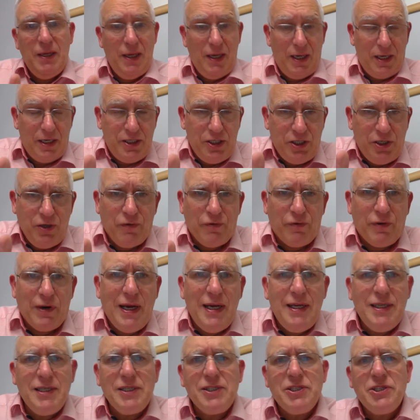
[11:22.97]
And as you've
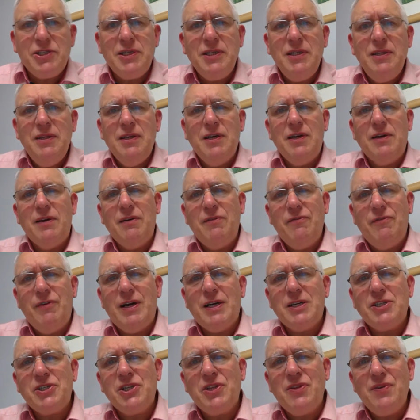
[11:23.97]
read and seen there in
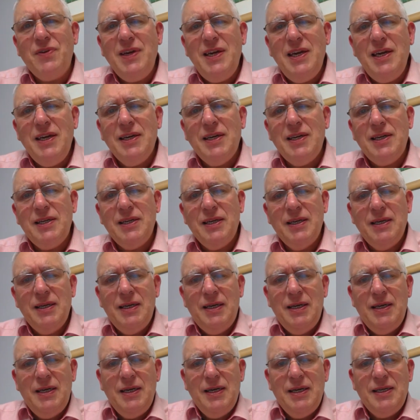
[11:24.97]
verse 3,
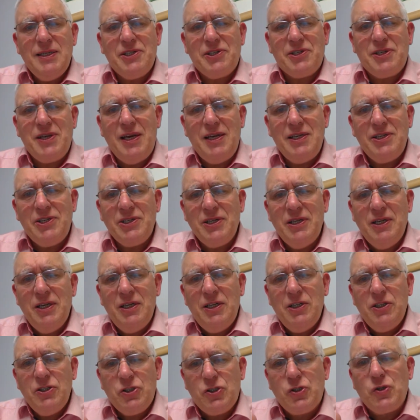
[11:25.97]
it says,
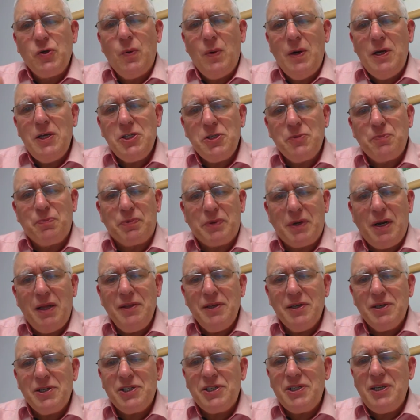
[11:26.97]
so his
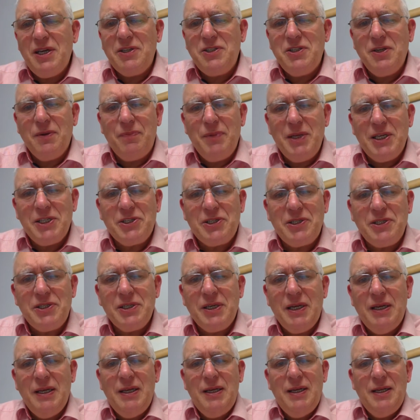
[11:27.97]
brother said to him, this
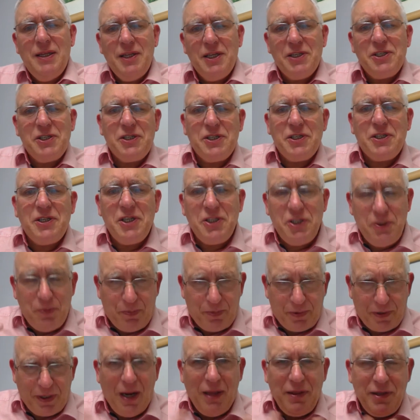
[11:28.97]
is his
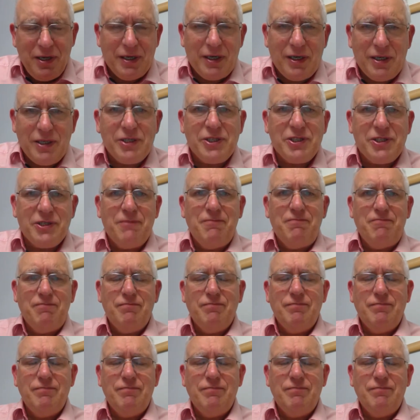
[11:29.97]
brothers,